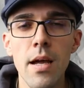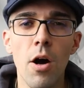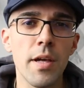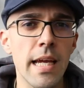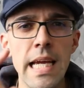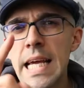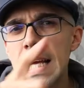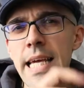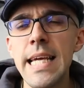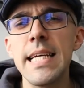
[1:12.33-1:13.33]
Okay,
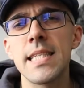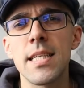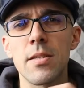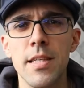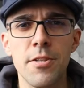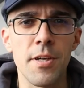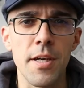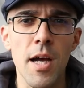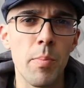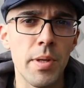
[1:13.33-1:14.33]
ESL
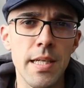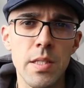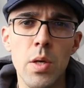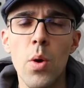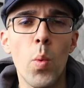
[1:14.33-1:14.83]
teaching companies